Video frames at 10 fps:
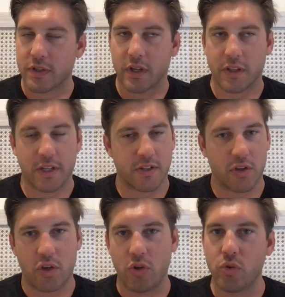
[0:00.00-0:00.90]
That's a
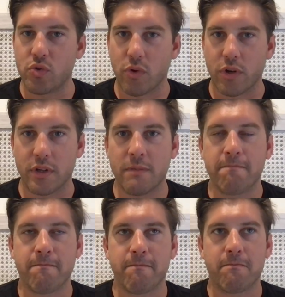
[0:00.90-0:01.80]
huge one.
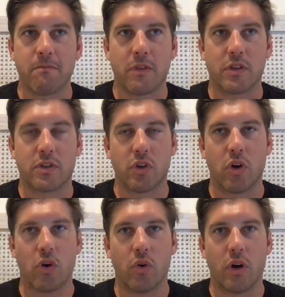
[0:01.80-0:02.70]

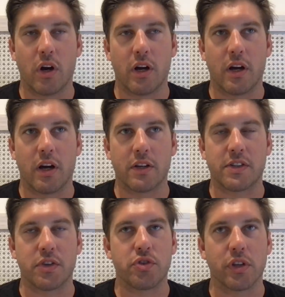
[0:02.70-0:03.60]
So
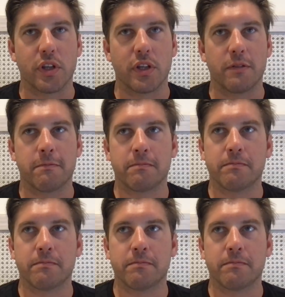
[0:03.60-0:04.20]
essentially,